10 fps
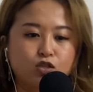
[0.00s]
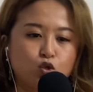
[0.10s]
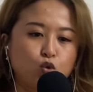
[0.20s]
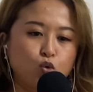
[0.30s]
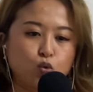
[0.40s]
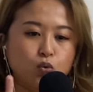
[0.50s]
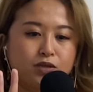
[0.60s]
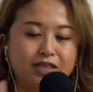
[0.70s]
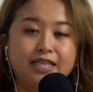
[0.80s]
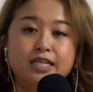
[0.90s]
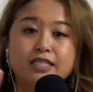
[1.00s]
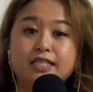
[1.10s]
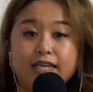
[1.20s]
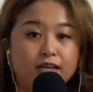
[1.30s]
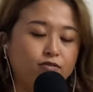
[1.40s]
to these
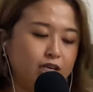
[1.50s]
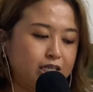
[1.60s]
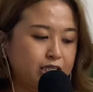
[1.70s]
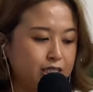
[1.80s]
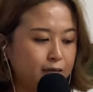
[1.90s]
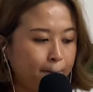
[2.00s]
areas.